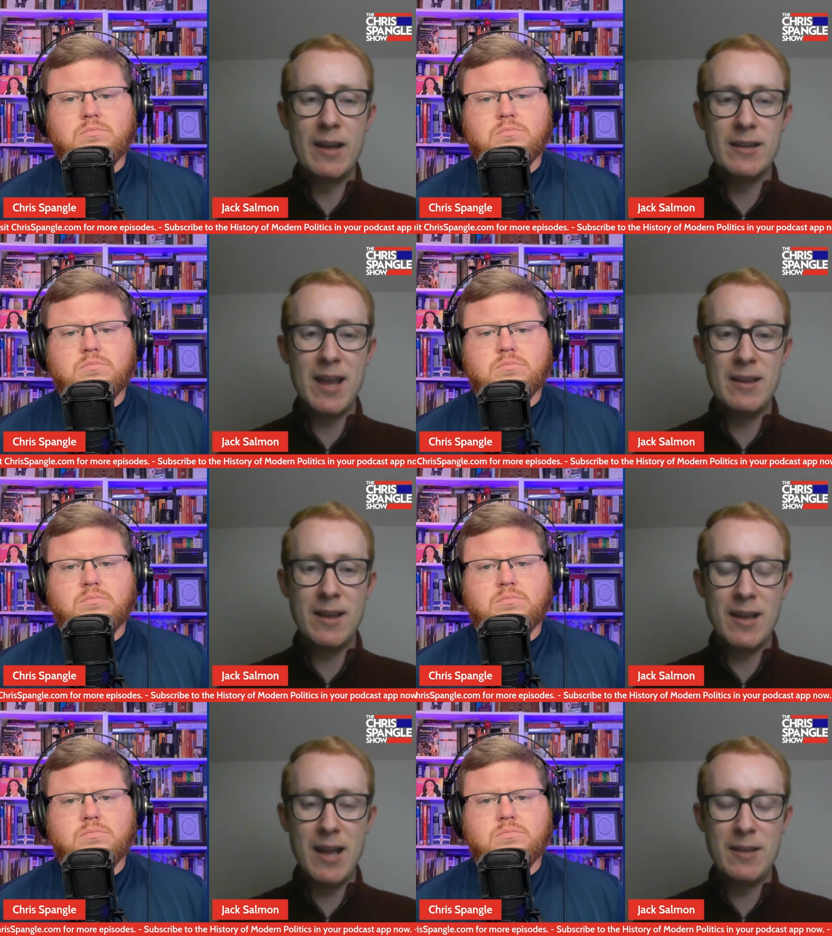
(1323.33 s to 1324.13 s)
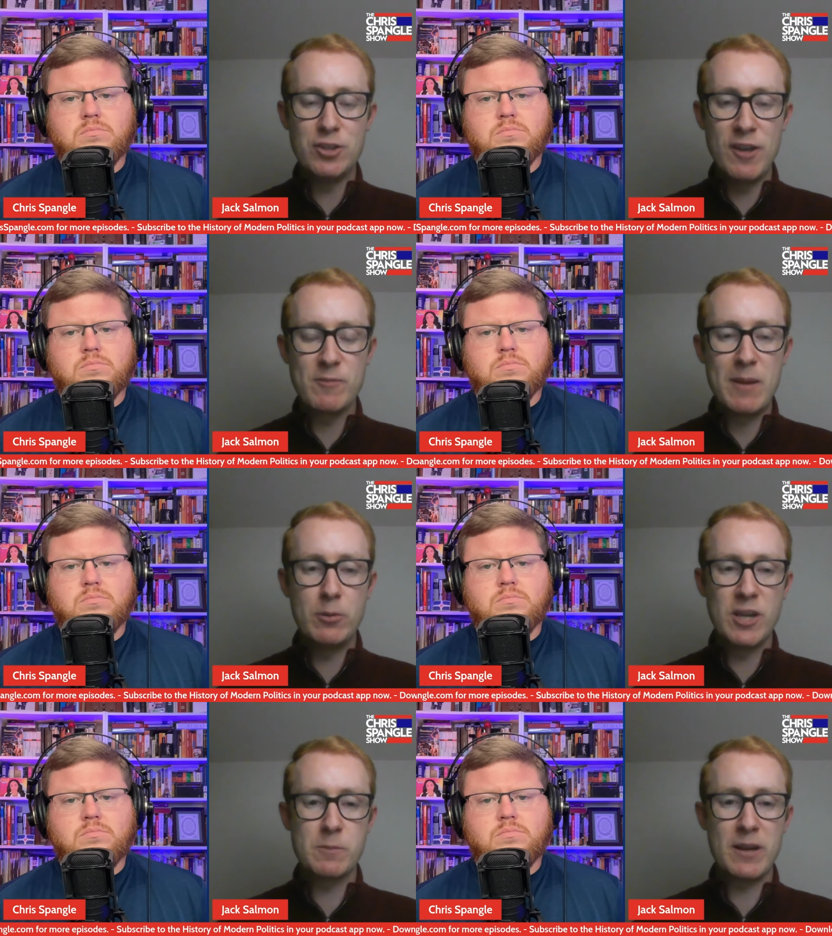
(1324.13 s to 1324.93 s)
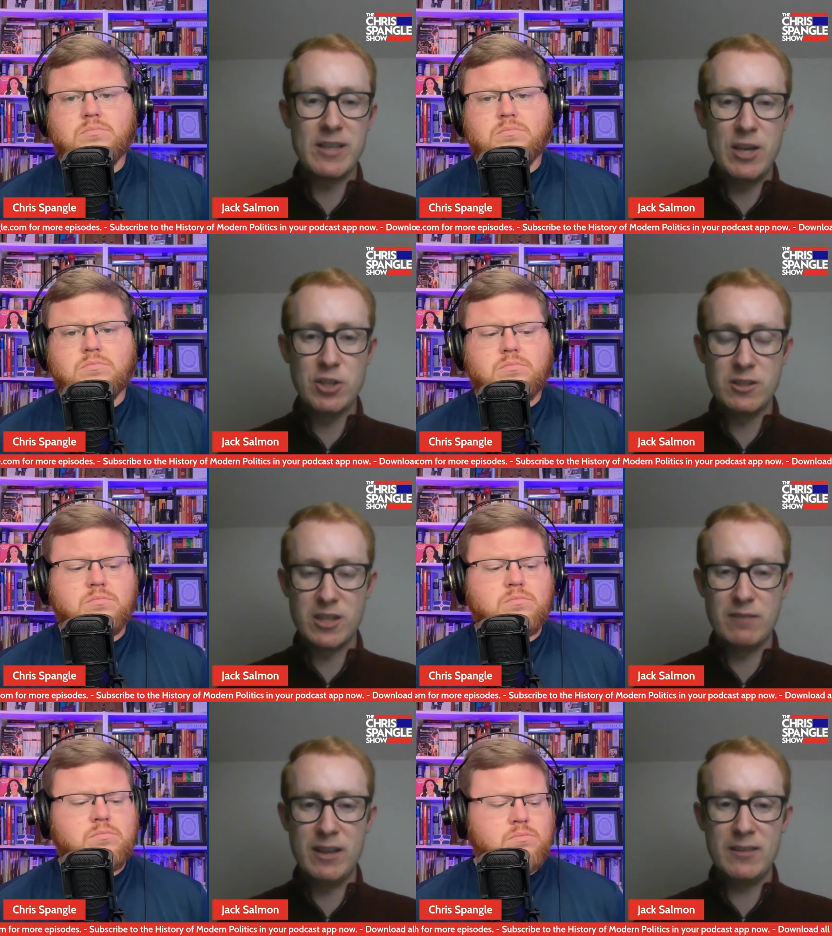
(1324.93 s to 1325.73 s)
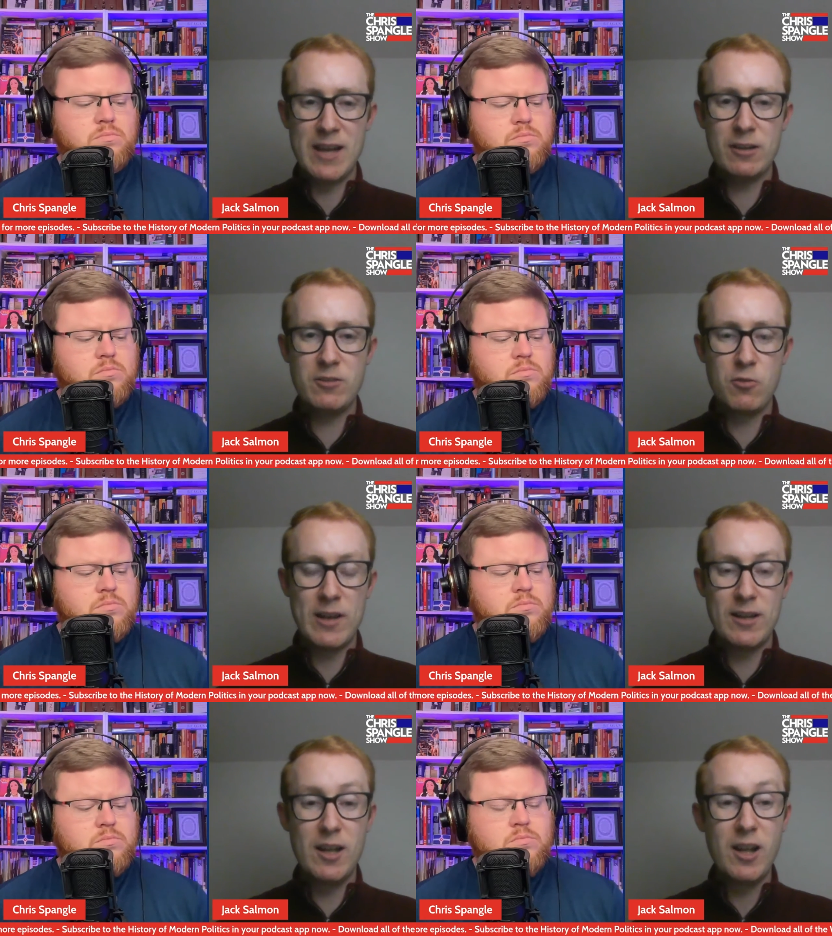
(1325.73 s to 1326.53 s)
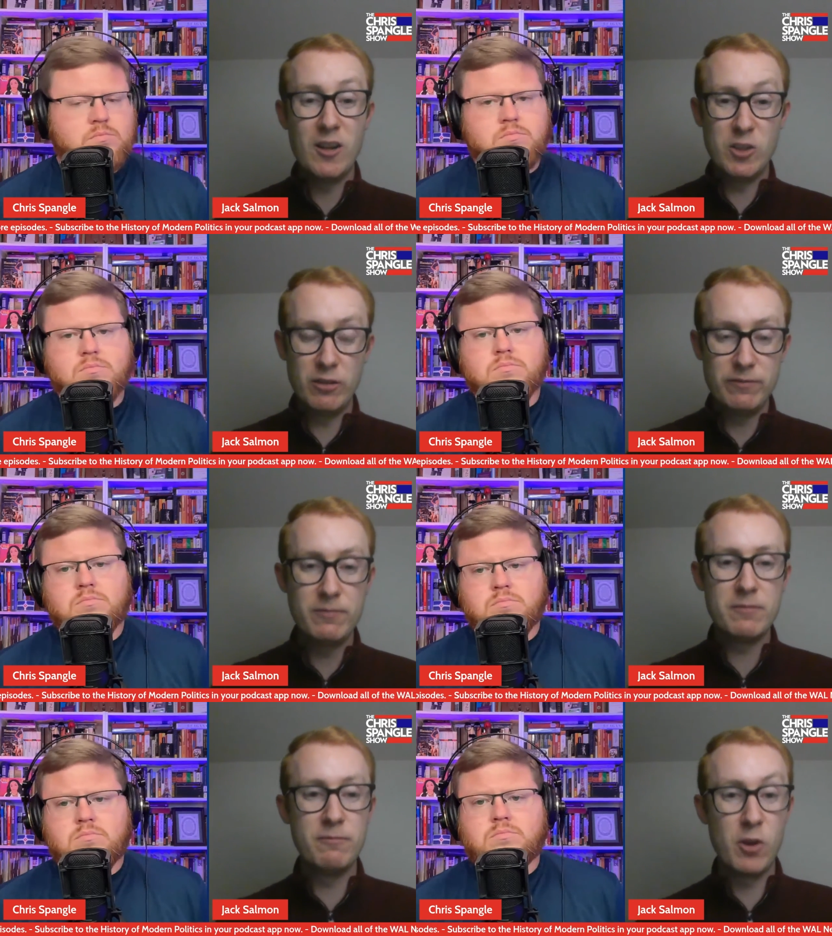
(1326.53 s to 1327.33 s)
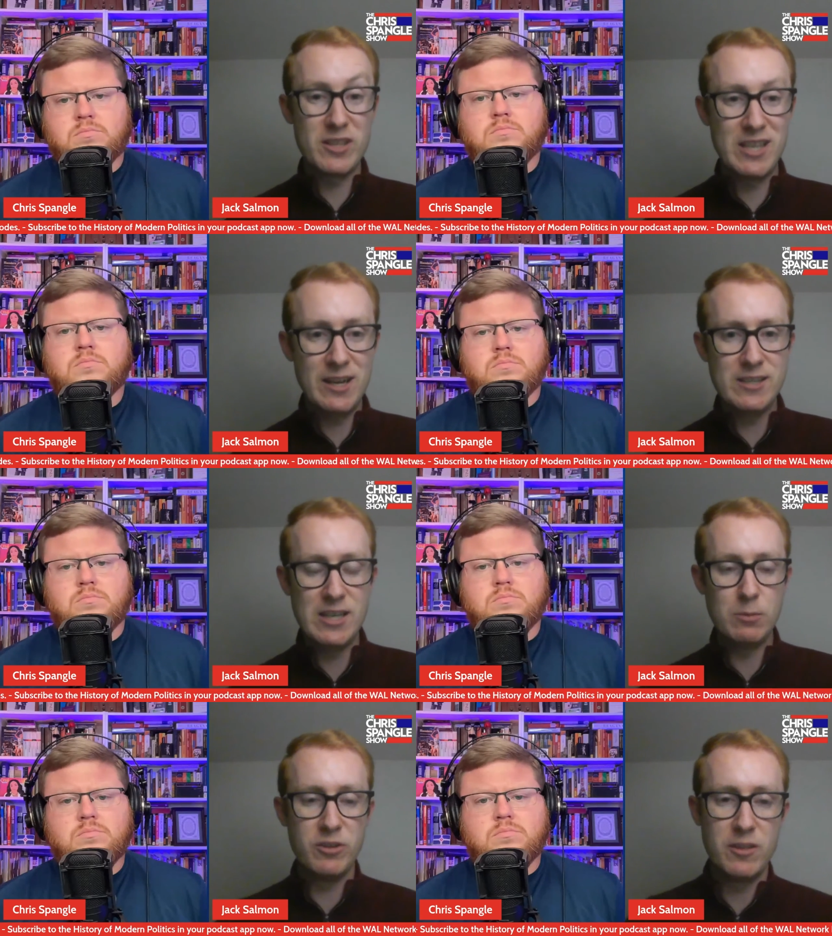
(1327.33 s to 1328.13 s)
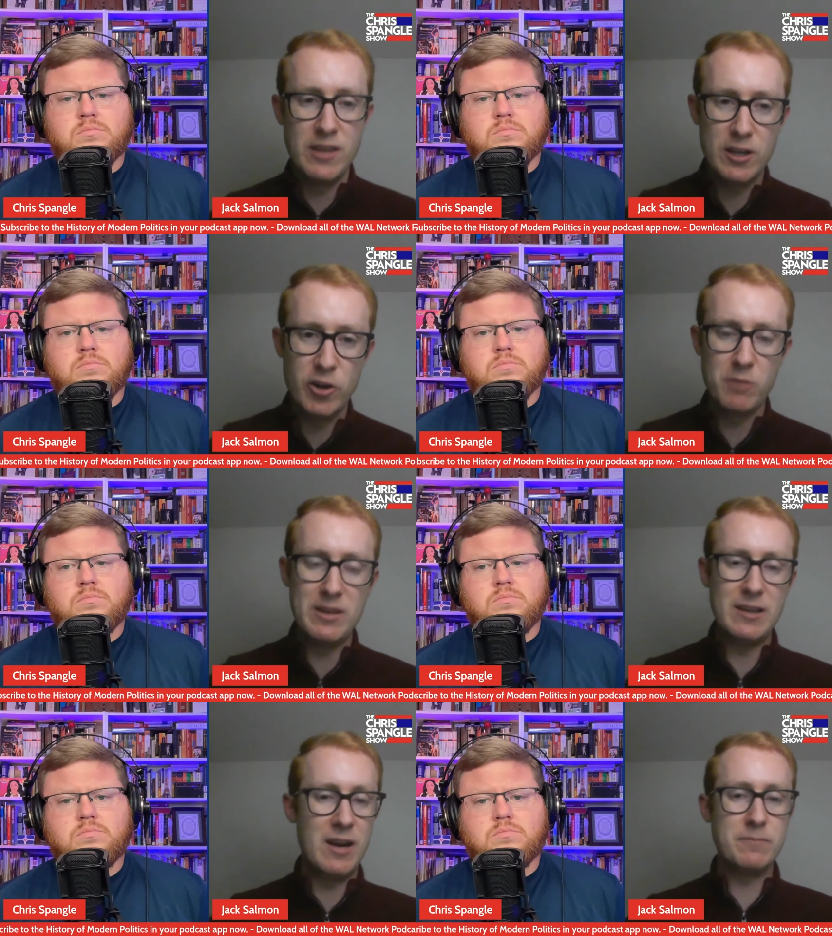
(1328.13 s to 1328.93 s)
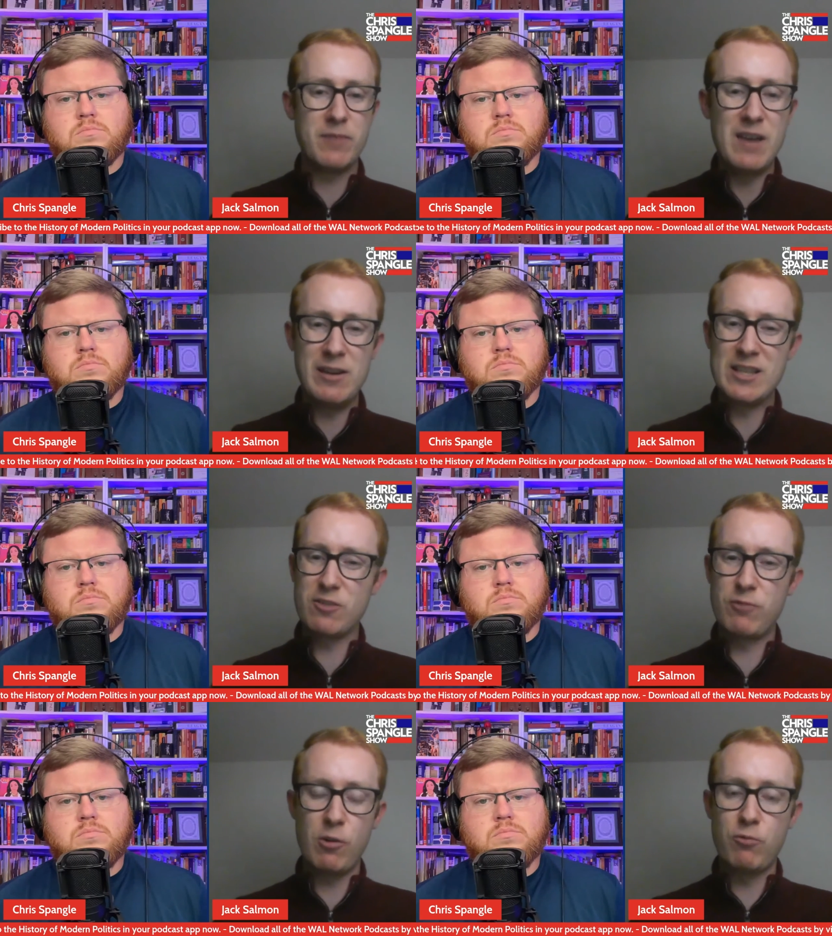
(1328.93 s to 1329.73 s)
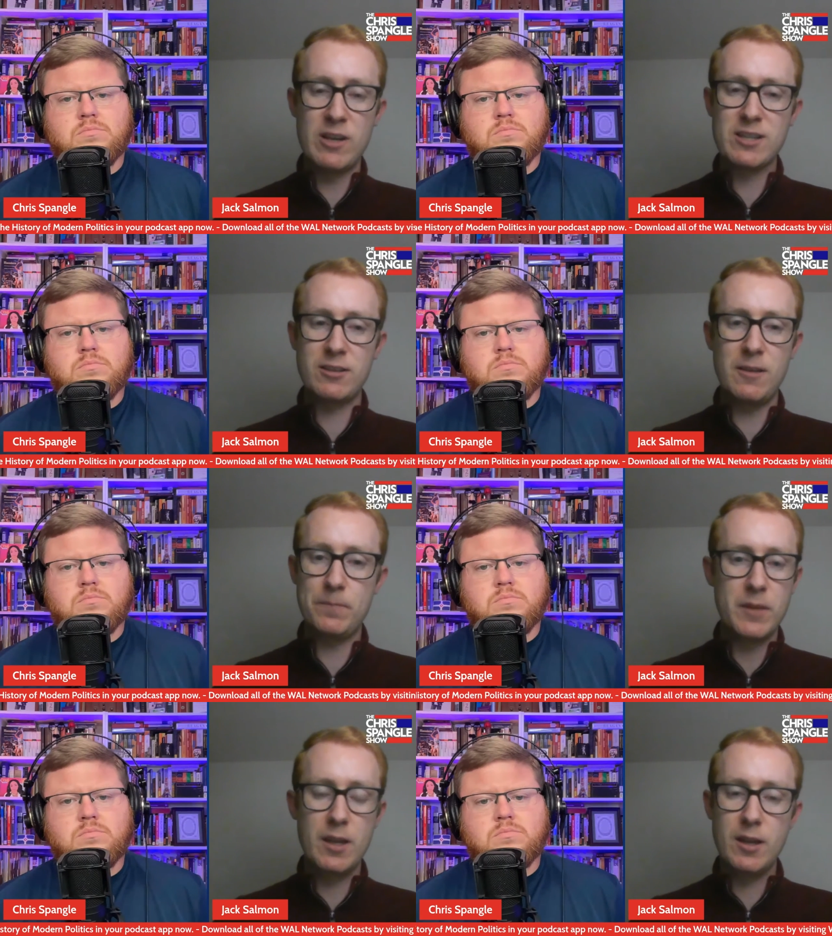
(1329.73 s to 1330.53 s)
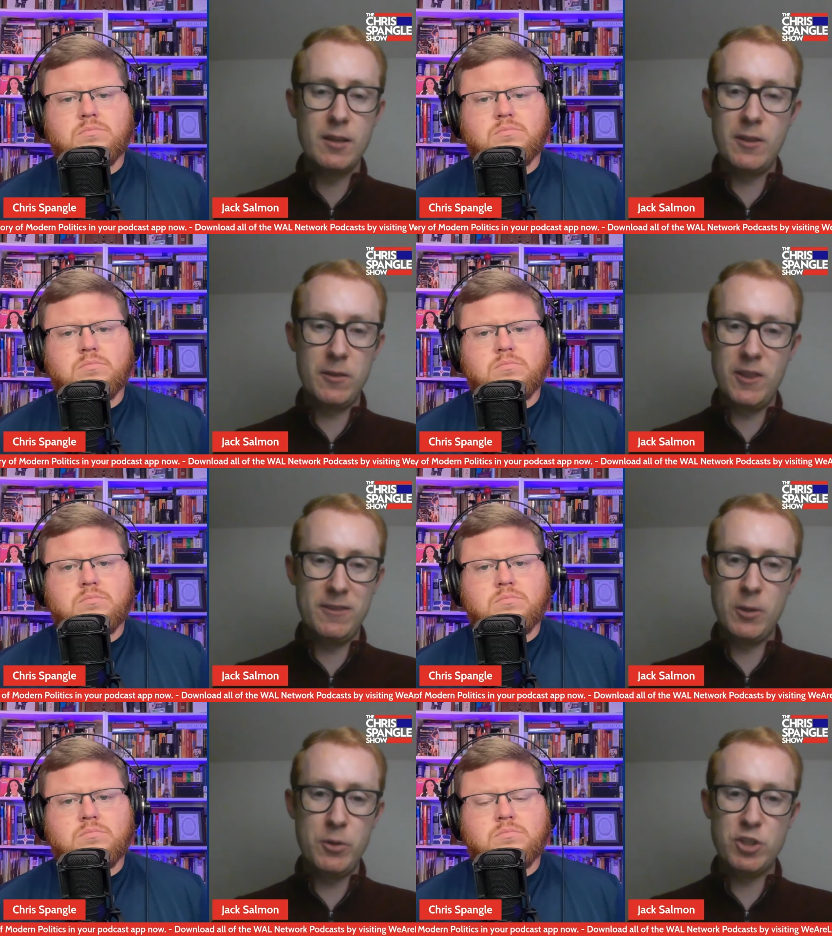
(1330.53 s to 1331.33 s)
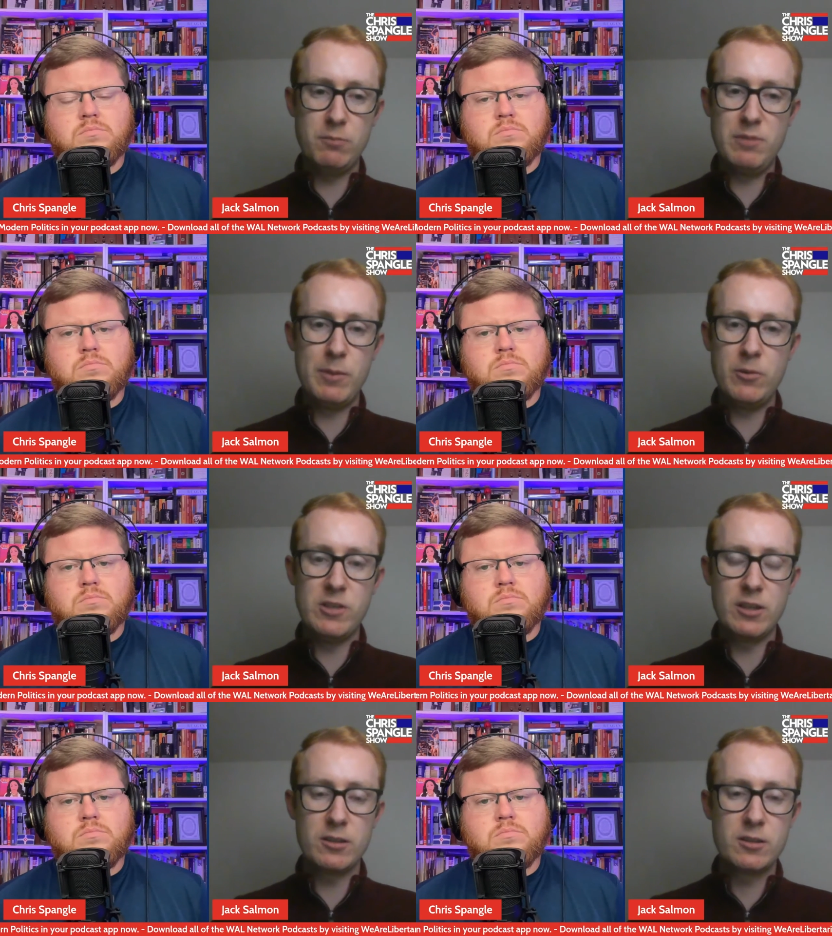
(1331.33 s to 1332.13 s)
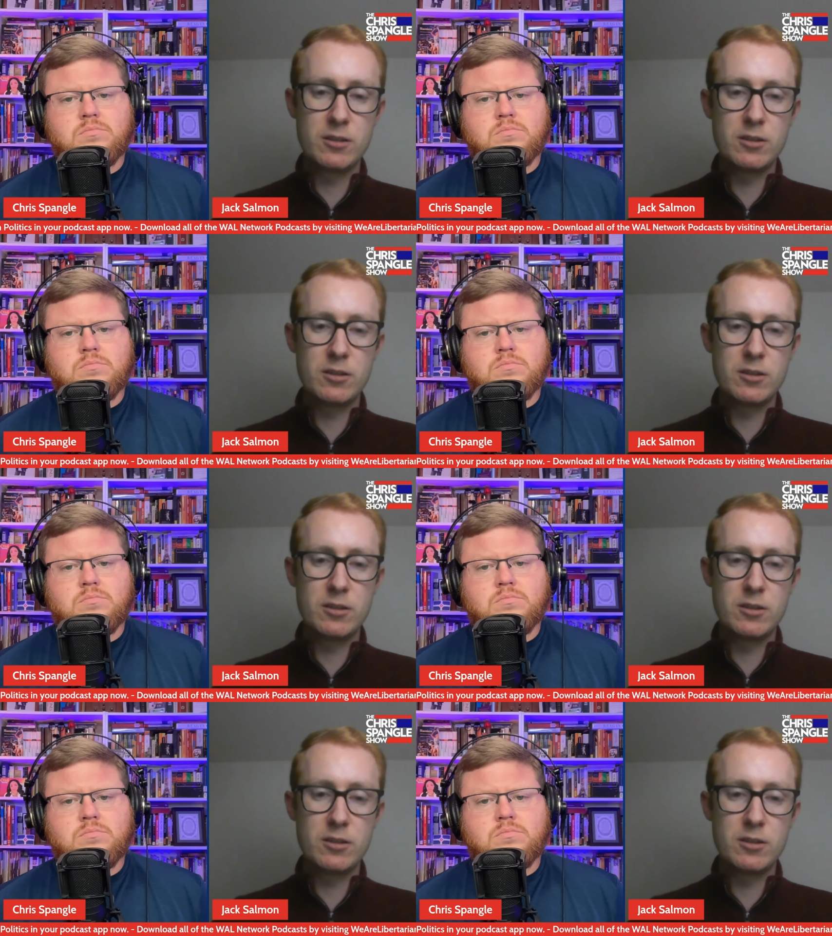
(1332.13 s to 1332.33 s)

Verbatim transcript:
Speaker 1: it, it, it, shifts people's expectations. And I think that could create a lot of volatility within the economy. And I, I think that's a real risk that, that, that we shouldn't be posing.